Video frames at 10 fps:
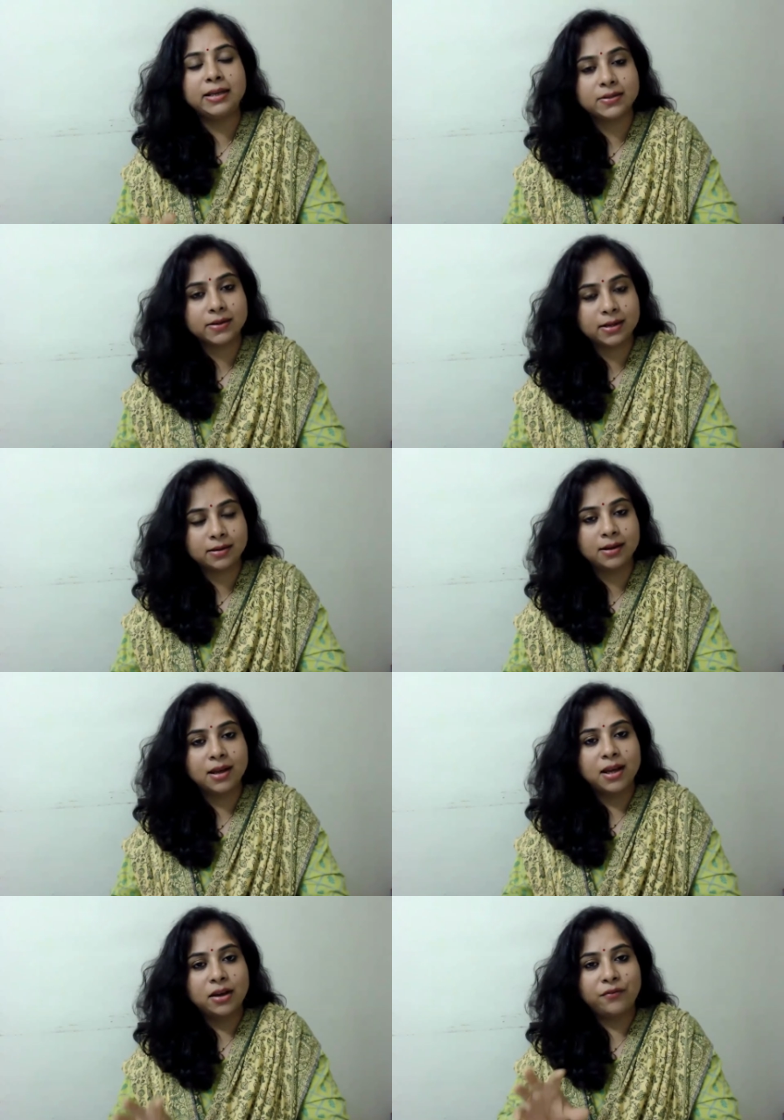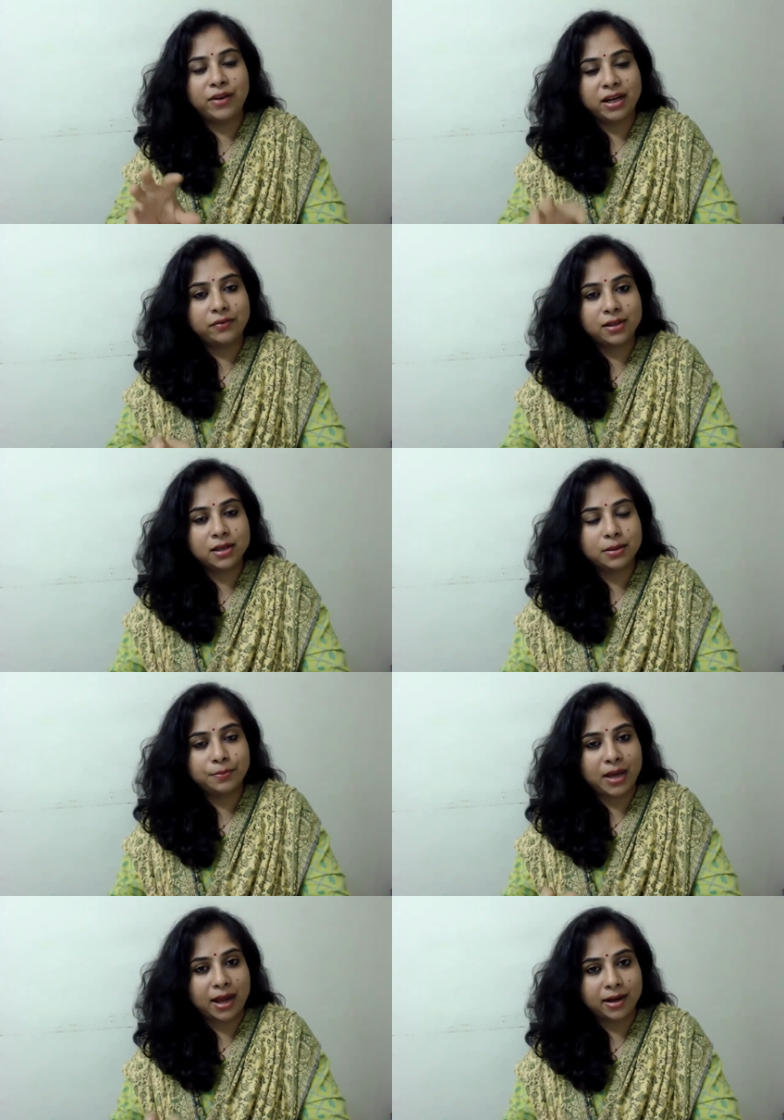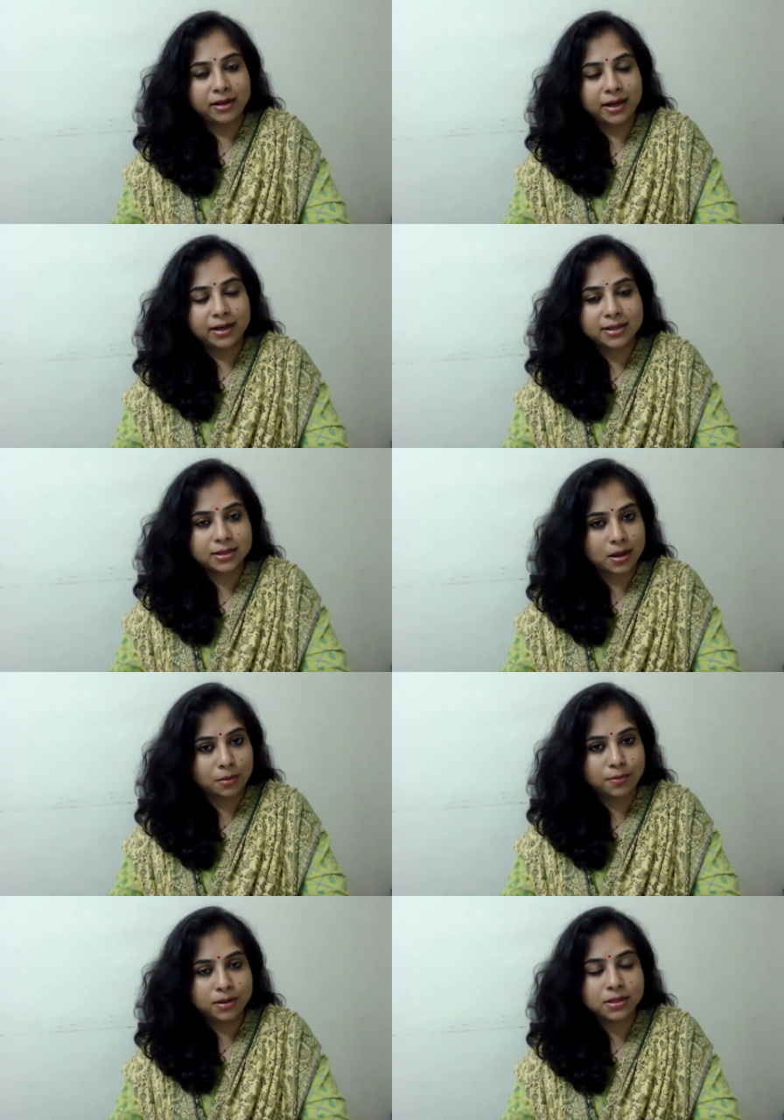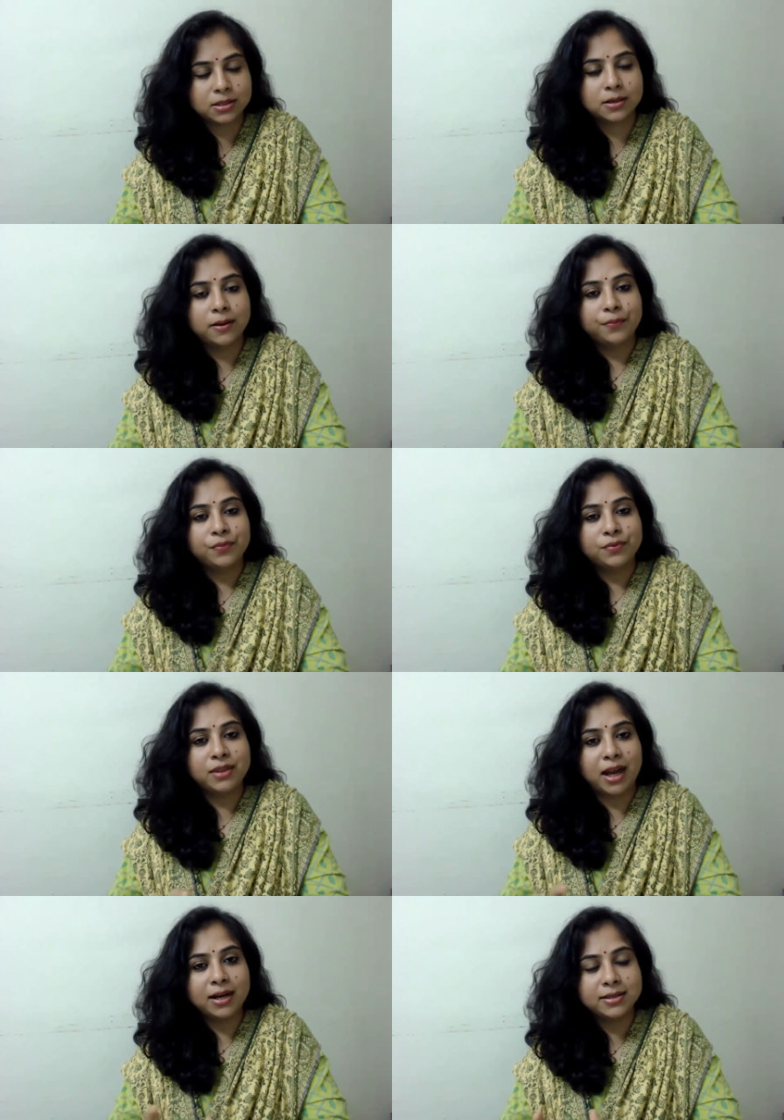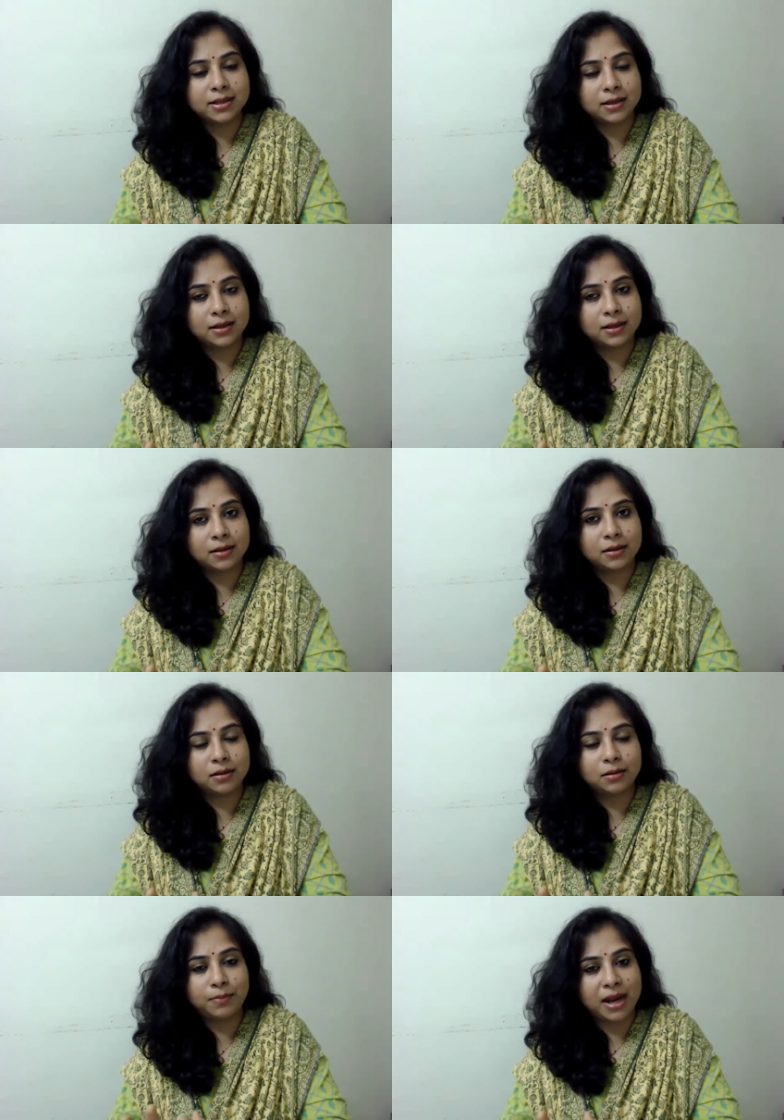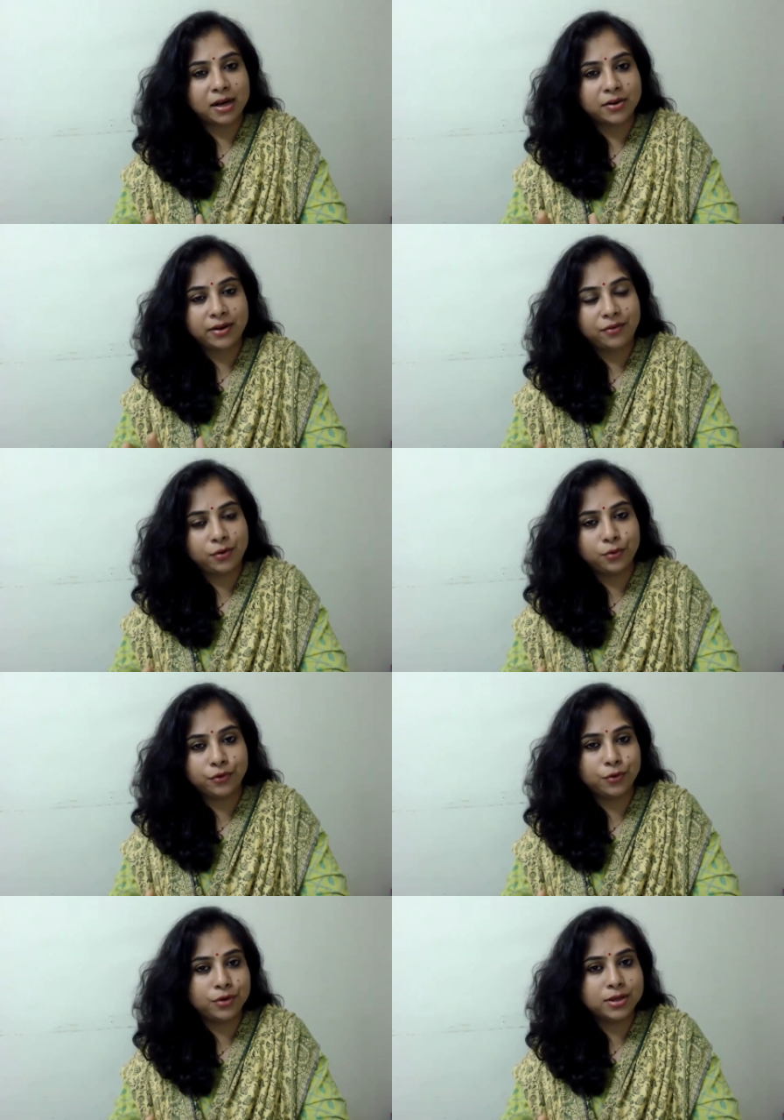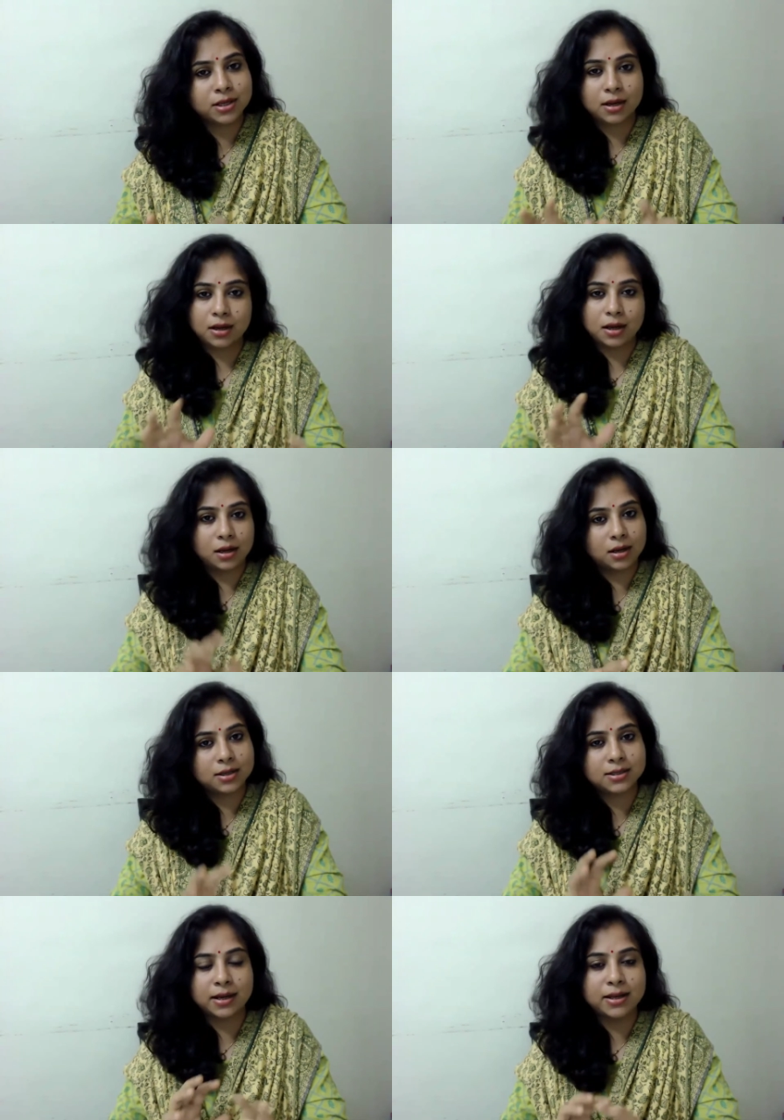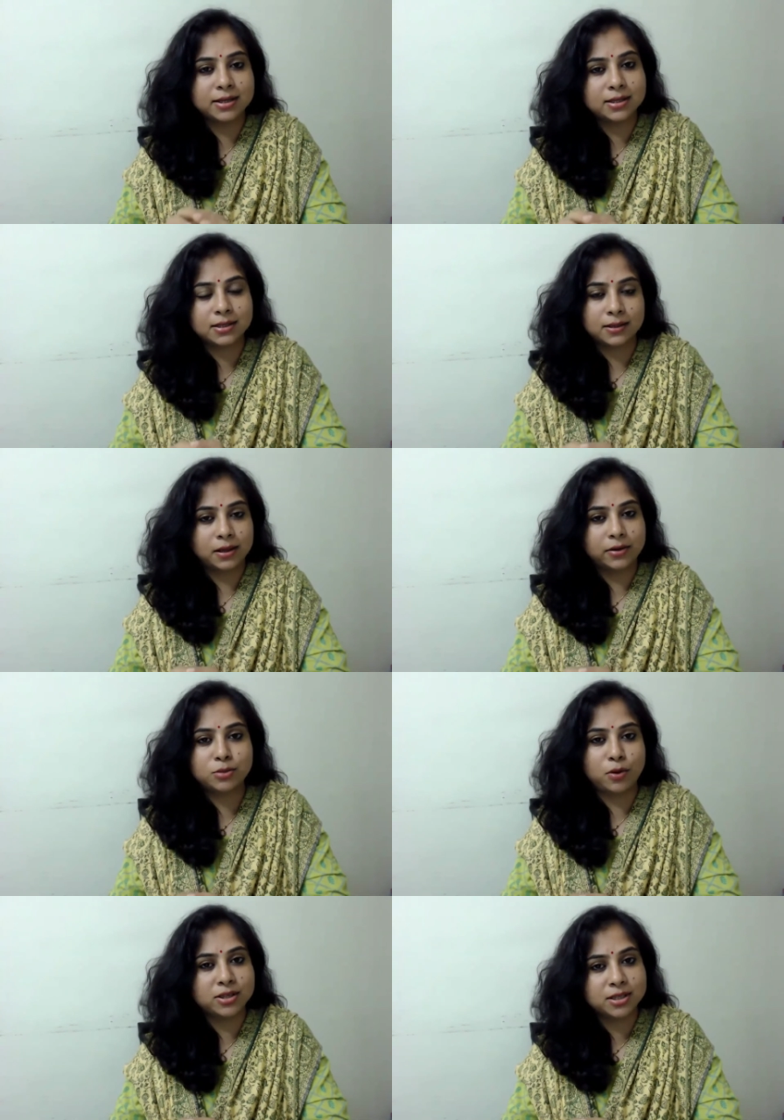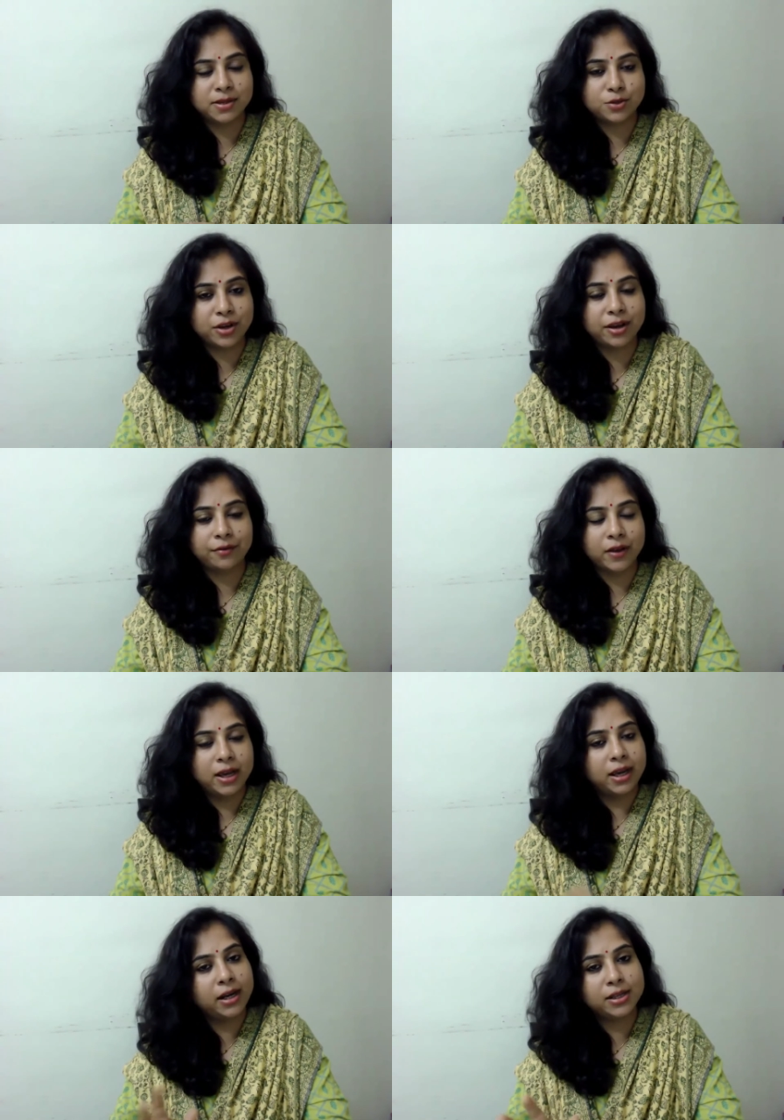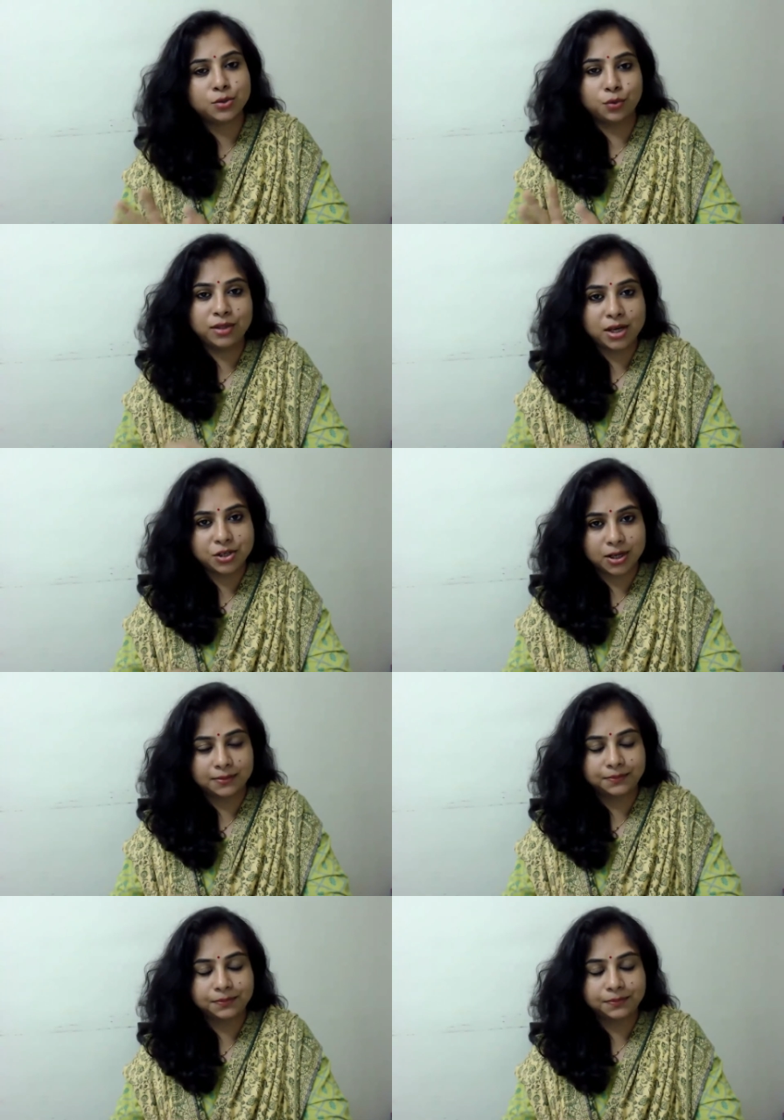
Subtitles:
is written, whenever the planet gets combust, that's planetary fruits sun is responsible to give in its own dasha,